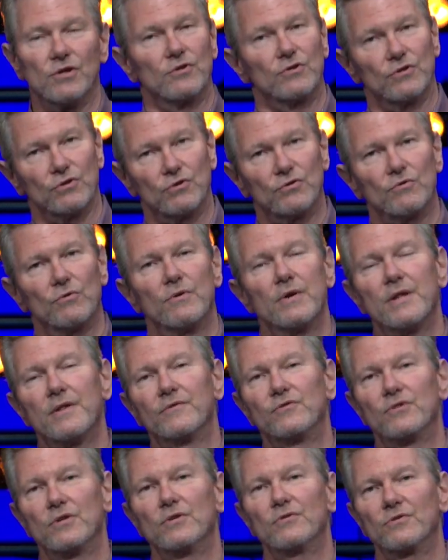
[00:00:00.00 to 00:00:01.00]
It's the story that
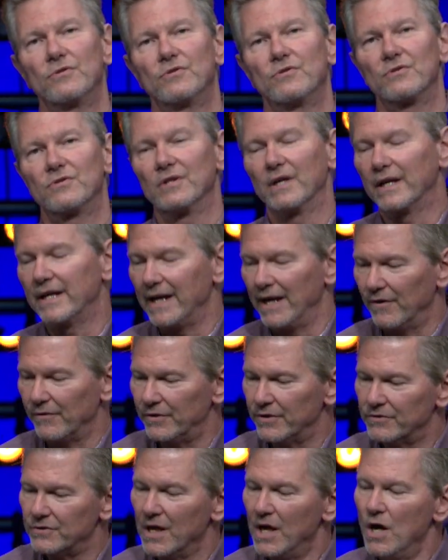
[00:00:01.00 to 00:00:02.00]
Jesus
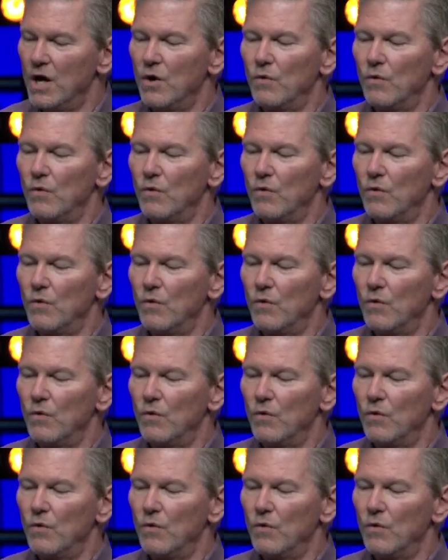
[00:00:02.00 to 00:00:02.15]
encounters